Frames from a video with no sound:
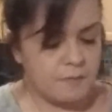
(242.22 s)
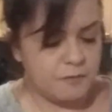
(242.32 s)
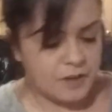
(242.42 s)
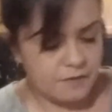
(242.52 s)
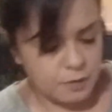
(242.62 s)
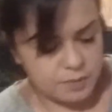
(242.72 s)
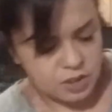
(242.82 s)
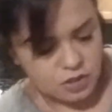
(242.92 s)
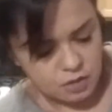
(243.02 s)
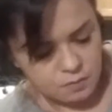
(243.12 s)
some flavor,
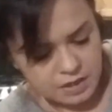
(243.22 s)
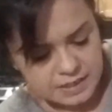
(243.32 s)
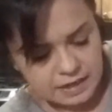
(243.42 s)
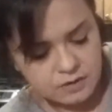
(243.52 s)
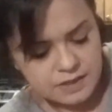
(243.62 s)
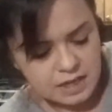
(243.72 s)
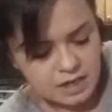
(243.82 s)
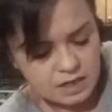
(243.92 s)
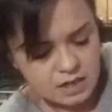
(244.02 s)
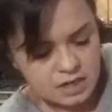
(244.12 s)
but you don't want to douse
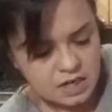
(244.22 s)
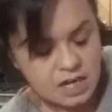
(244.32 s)
it